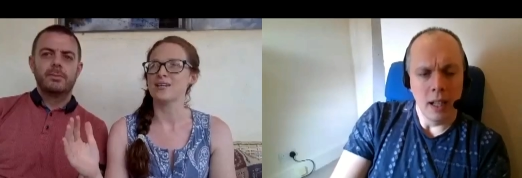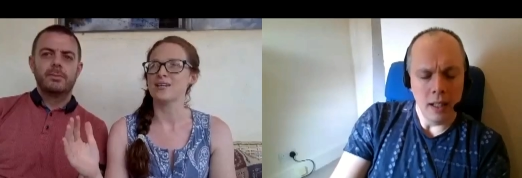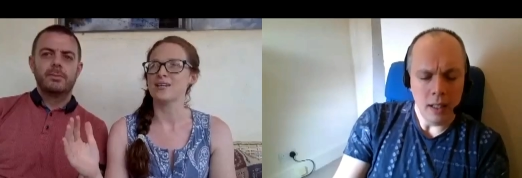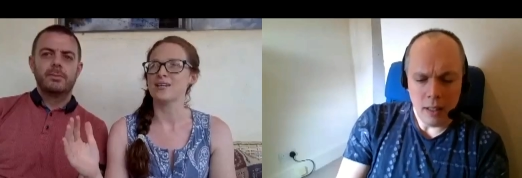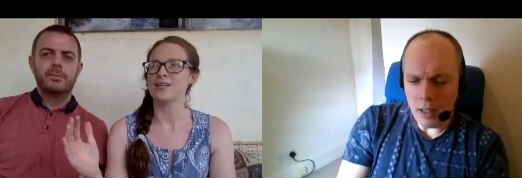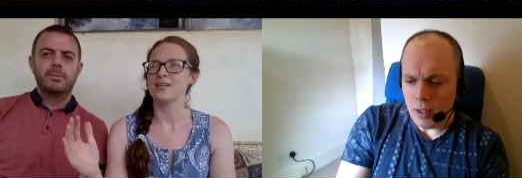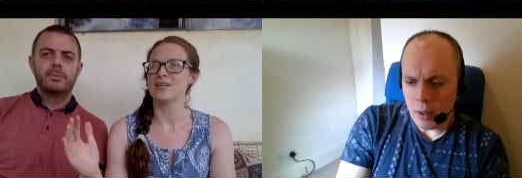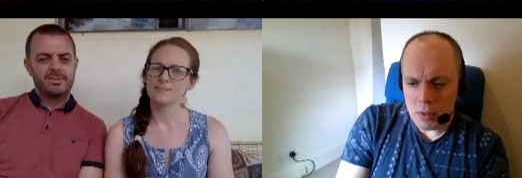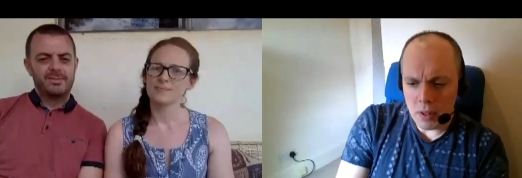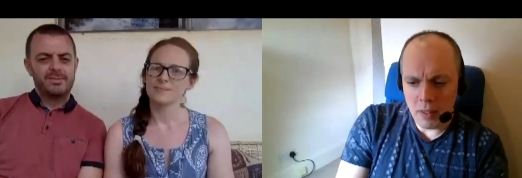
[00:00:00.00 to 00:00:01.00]
Speaker 1: in, in
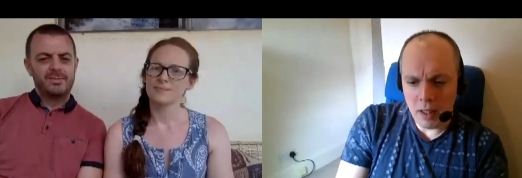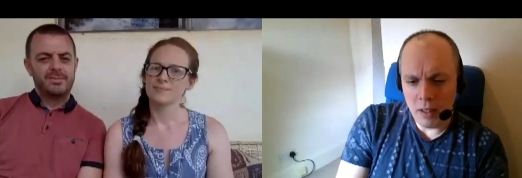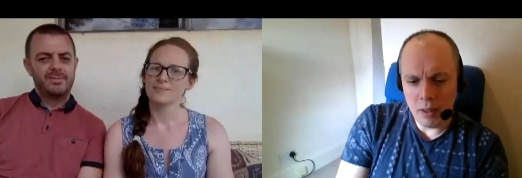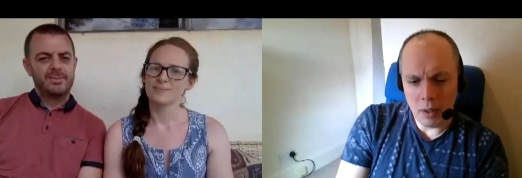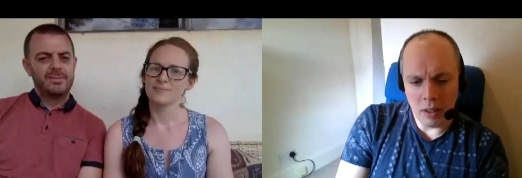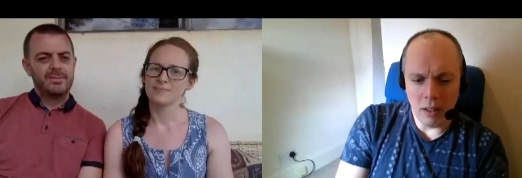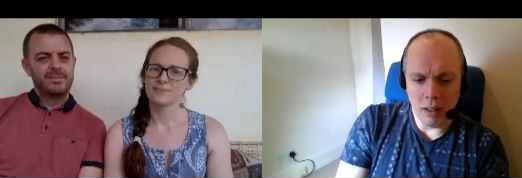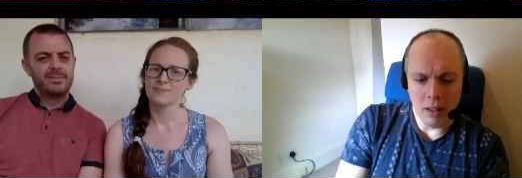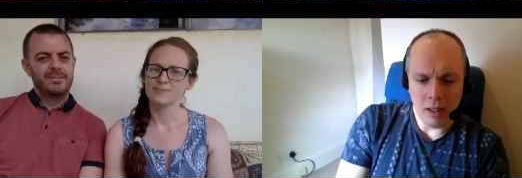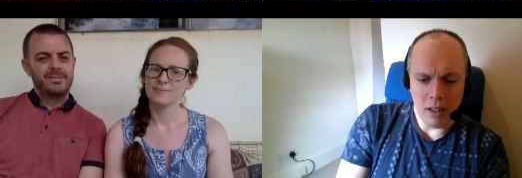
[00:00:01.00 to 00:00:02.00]
terms of the sort
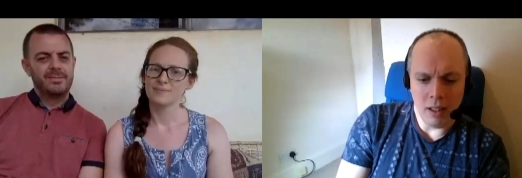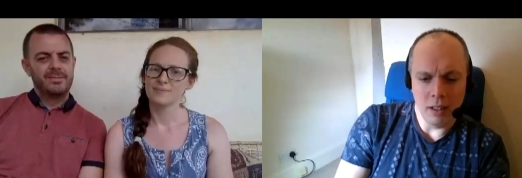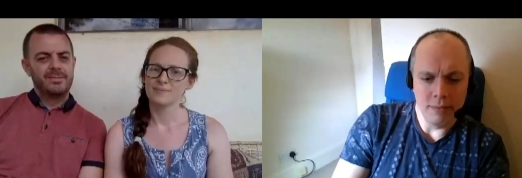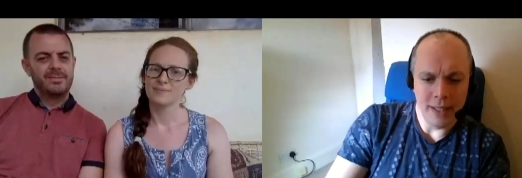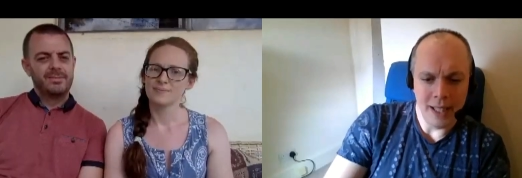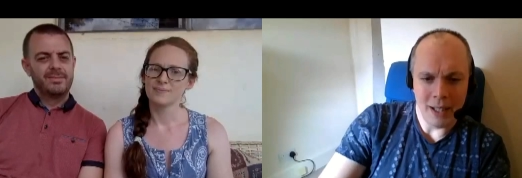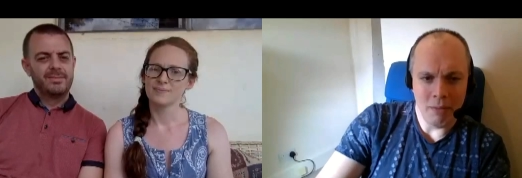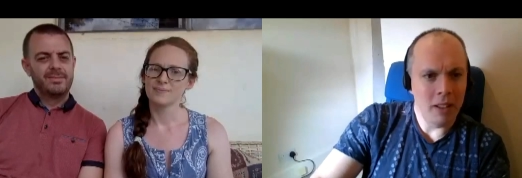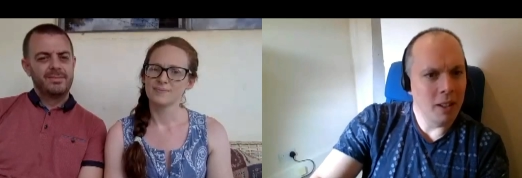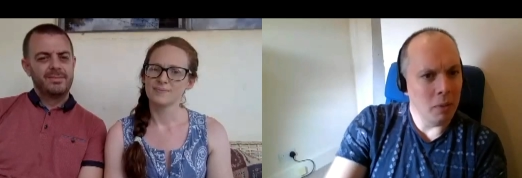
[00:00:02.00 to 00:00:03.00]
of the uh,
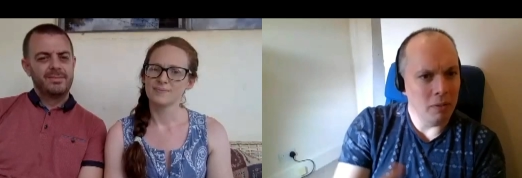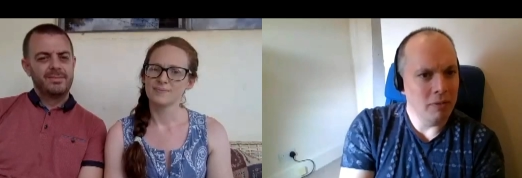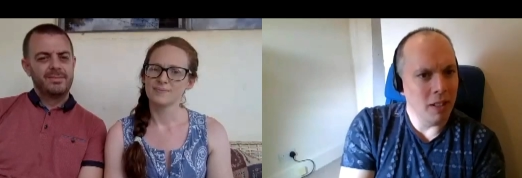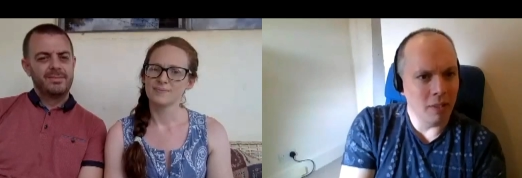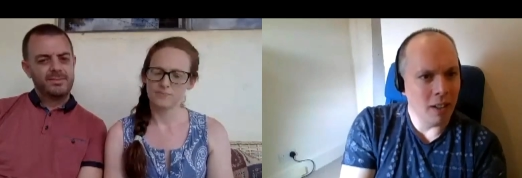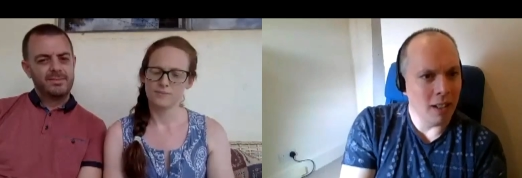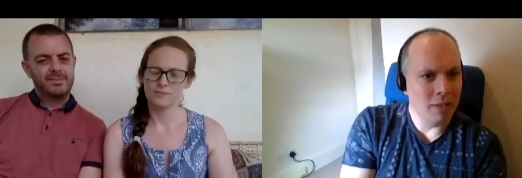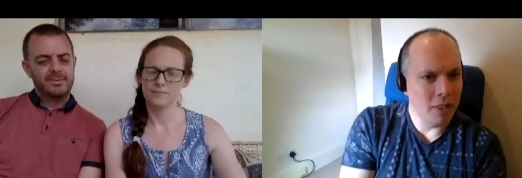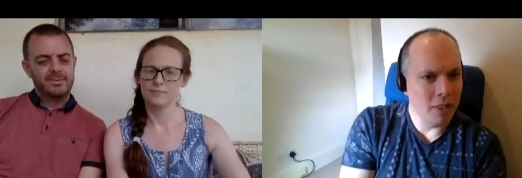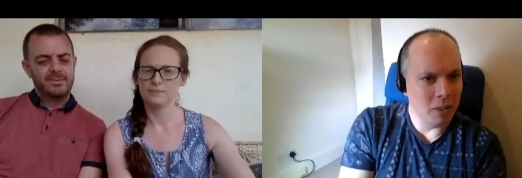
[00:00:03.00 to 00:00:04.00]
rhythm of, of life
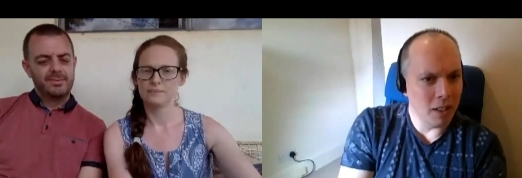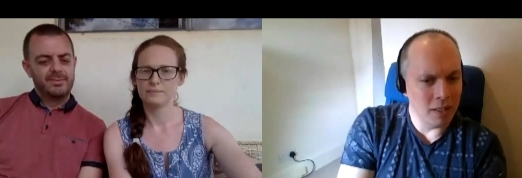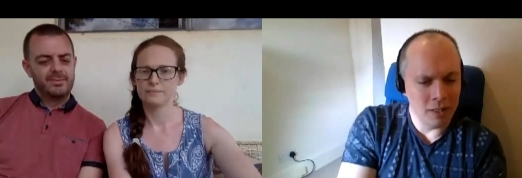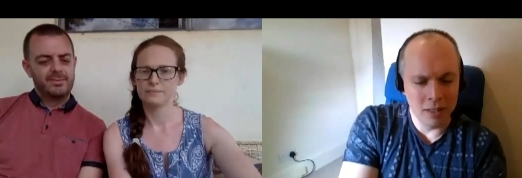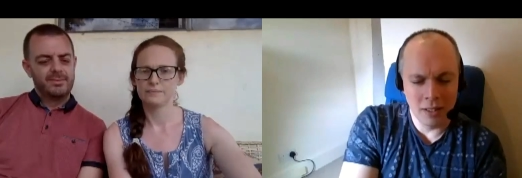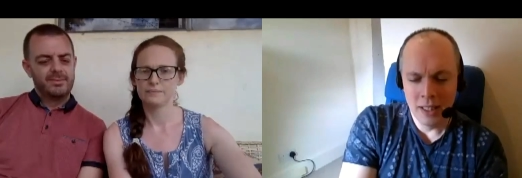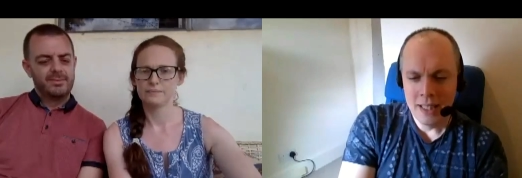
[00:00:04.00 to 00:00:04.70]
for you guys,